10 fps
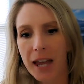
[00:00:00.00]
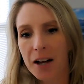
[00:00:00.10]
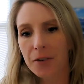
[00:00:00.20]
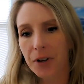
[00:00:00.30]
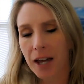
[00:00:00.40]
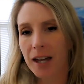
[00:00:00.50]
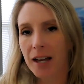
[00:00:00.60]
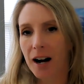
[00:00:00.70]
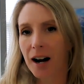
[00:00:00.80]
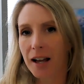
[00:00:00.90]
F
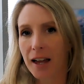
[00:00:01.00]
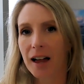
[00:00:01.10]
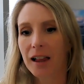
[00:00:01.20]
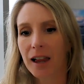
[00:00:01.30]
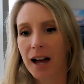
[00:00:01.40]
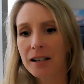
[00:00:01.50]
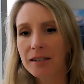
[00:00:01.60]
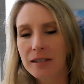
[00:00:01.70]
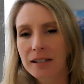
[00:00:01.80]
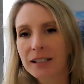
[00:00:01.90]
A I L
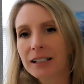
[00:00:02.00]
S,